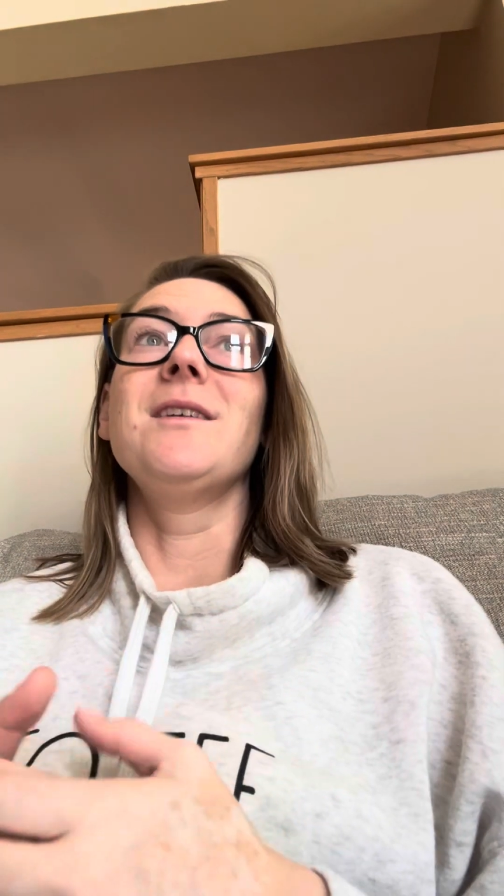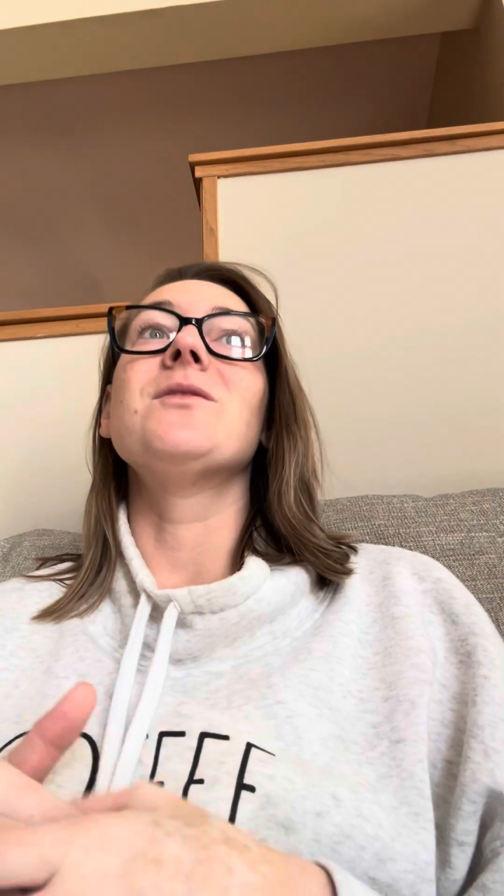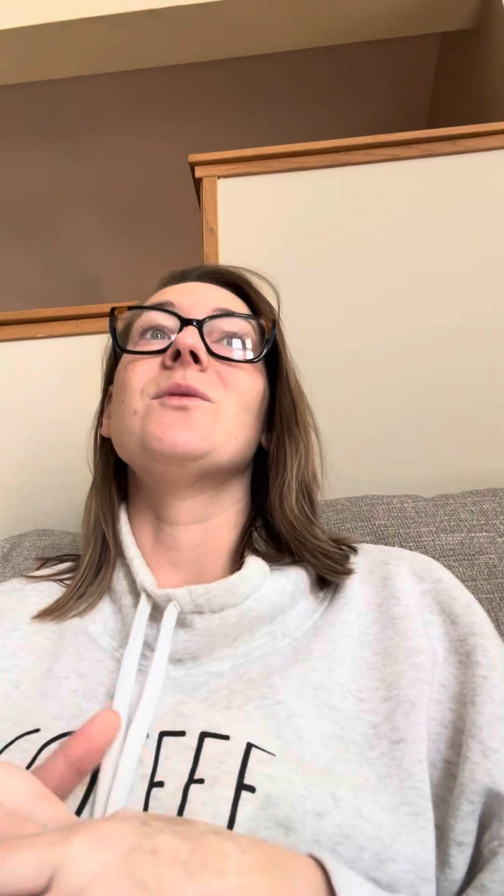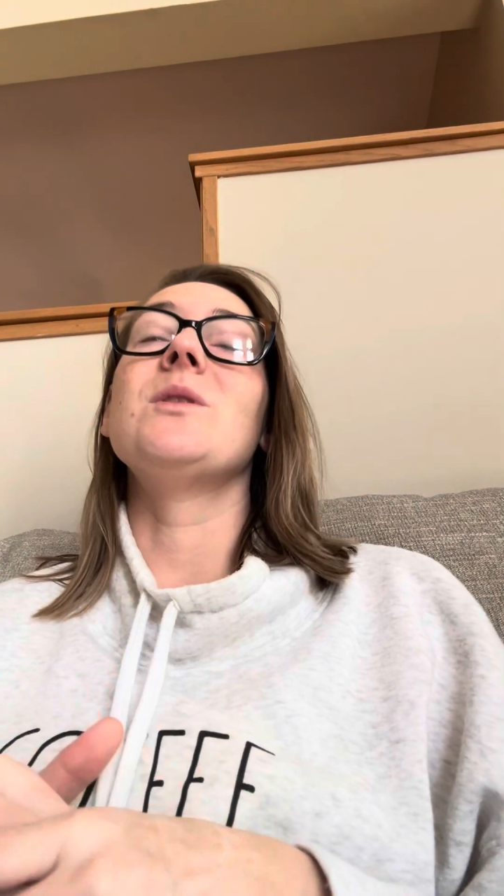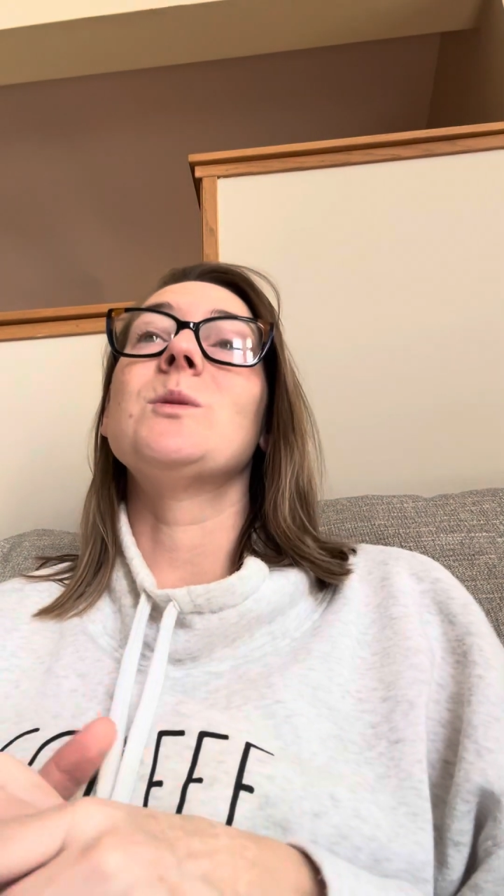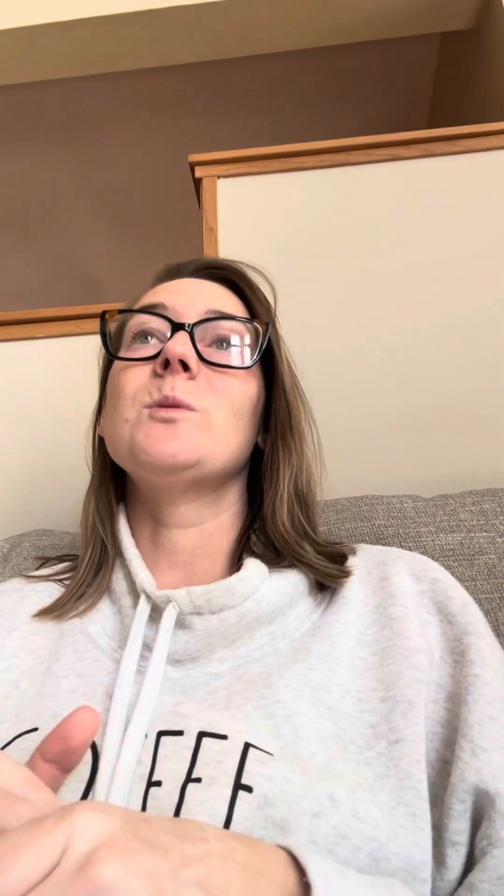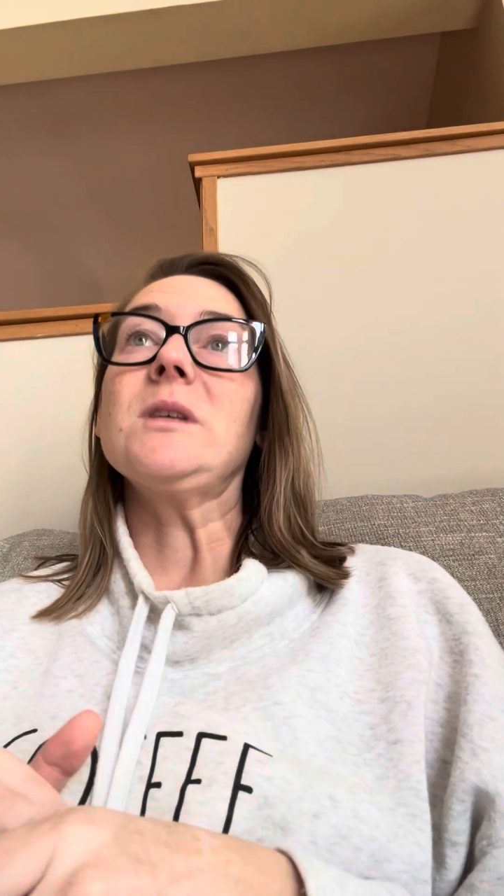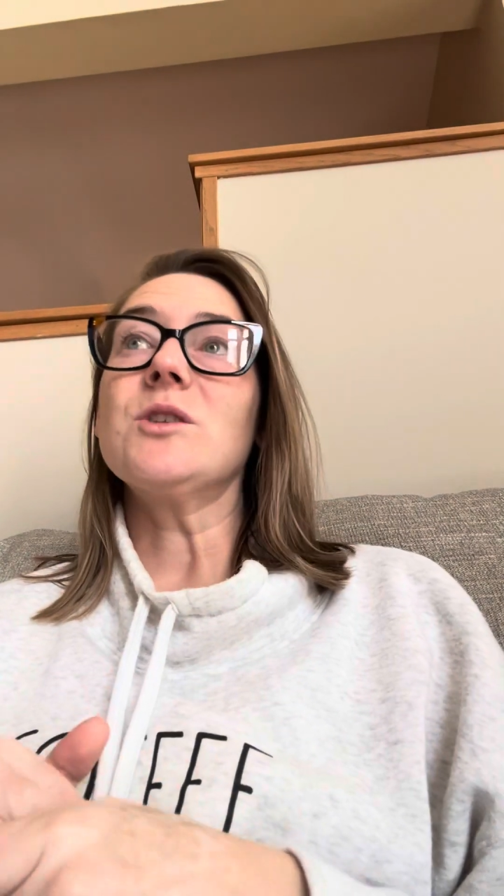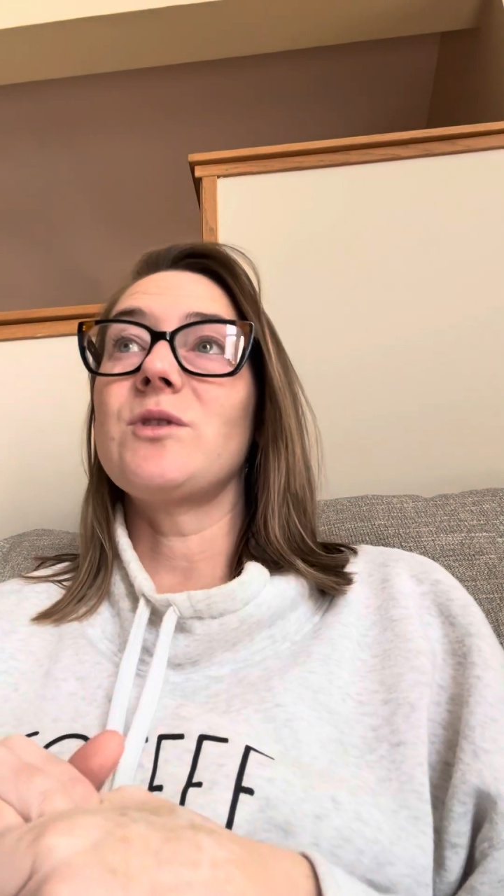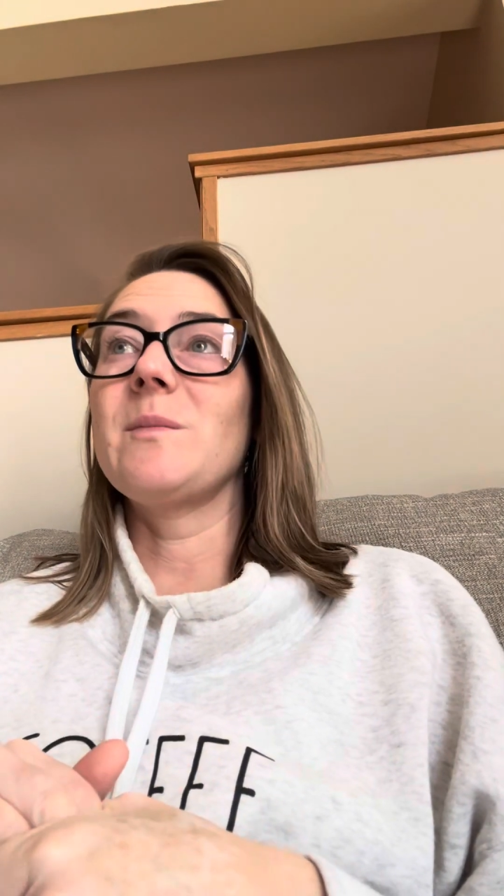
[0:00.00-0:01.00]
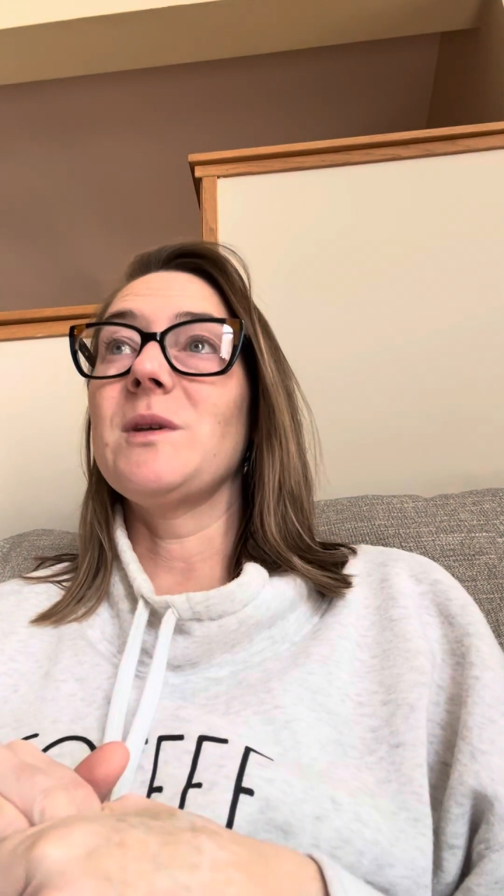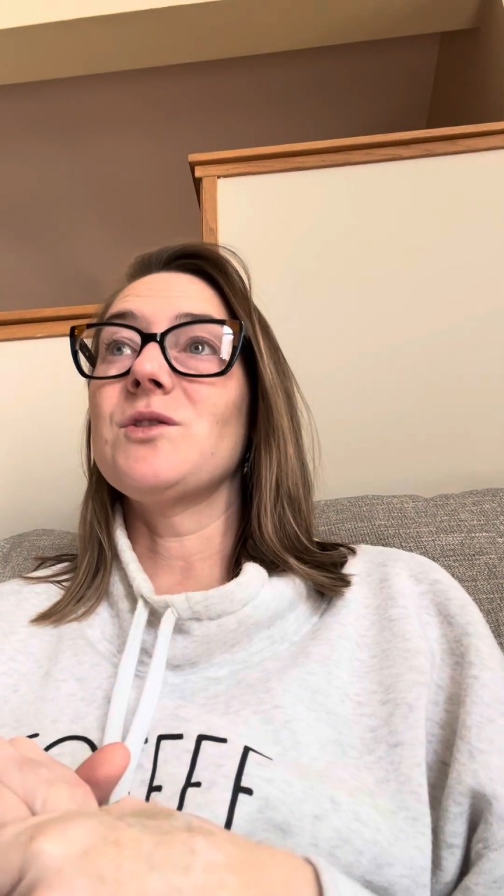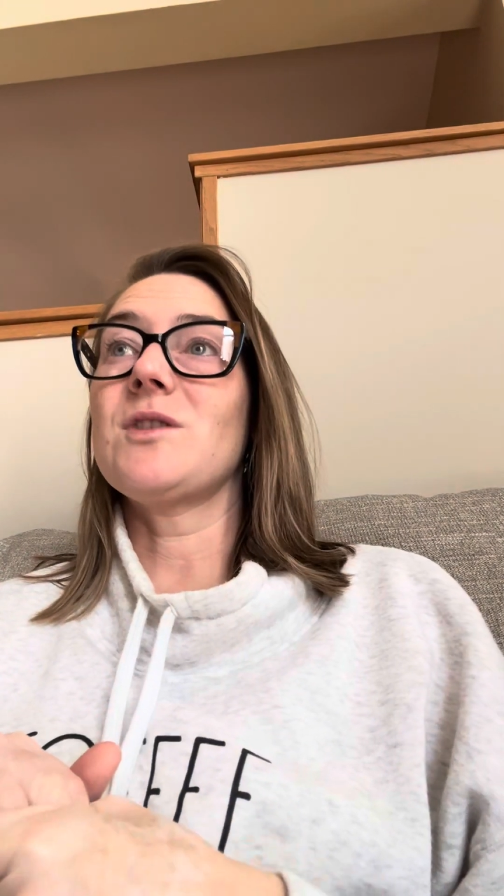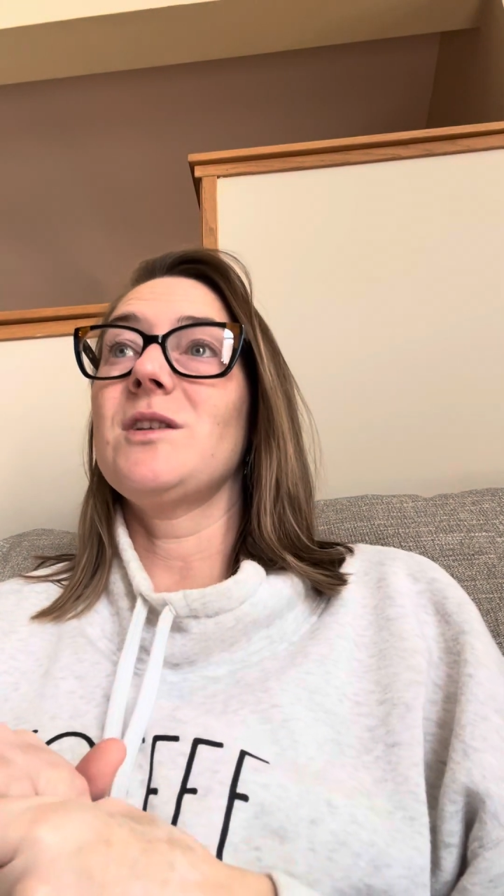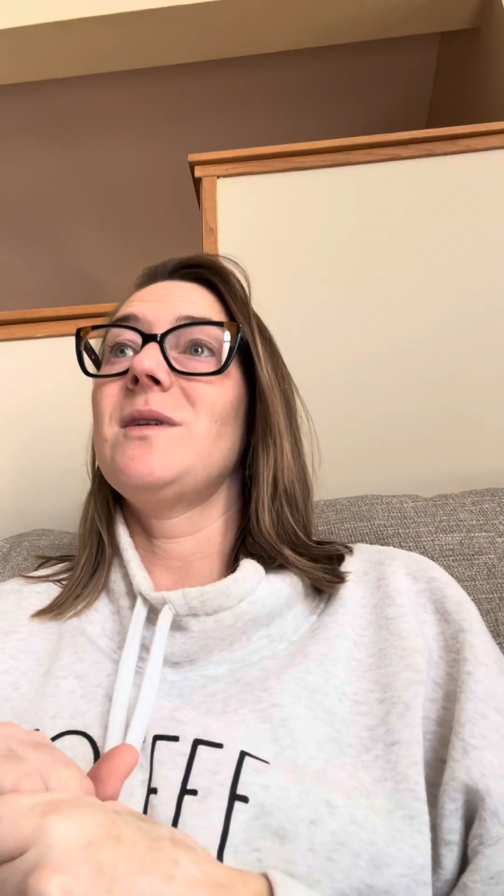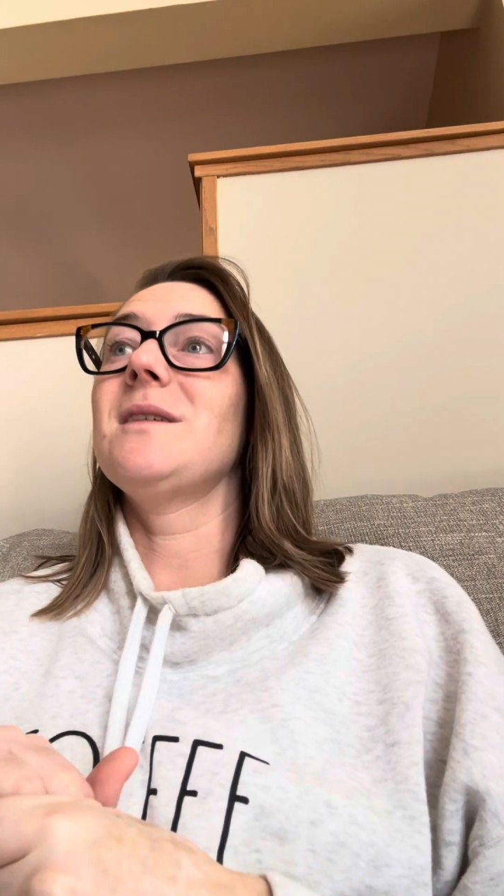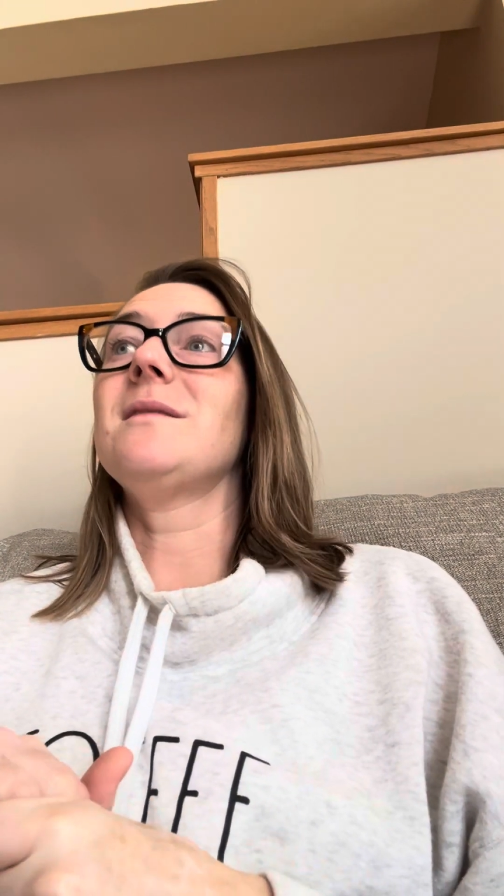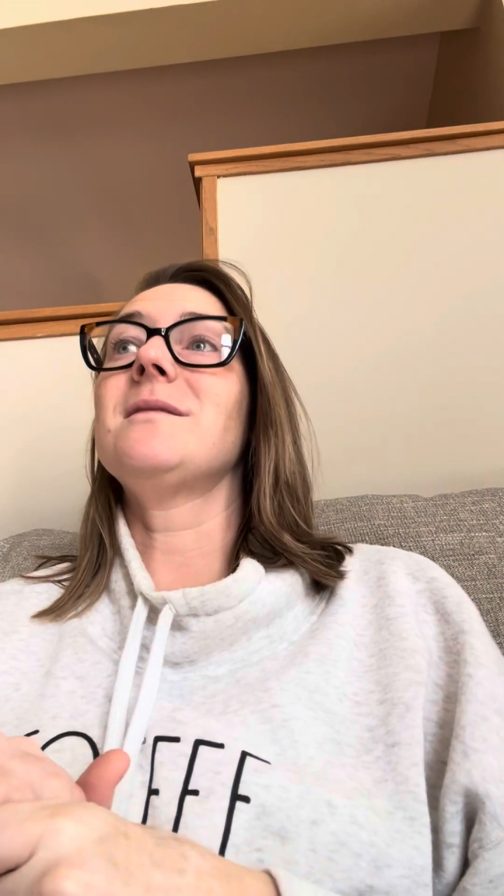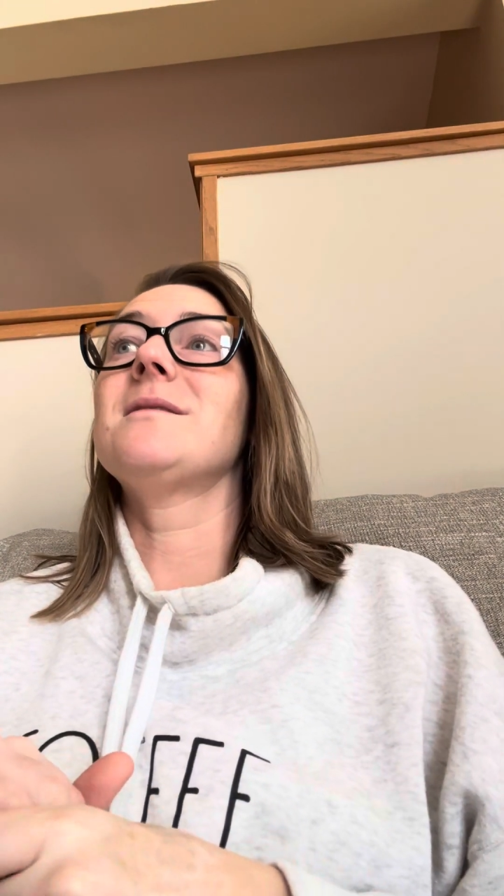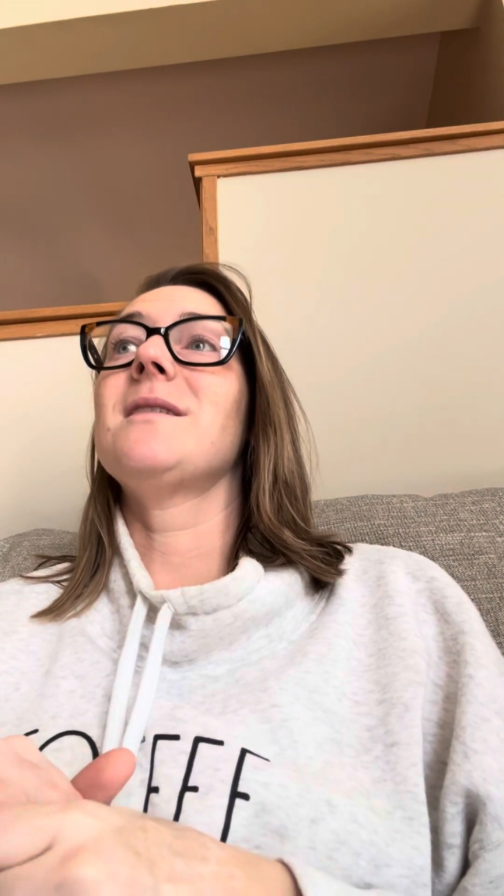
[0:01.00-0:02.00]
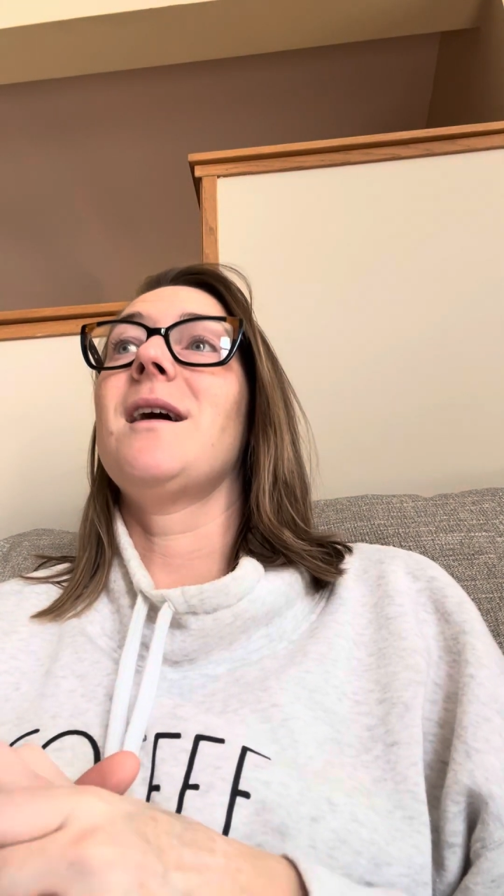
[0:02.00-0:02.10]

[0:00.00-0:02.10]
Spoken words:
So this was extremely strenuous.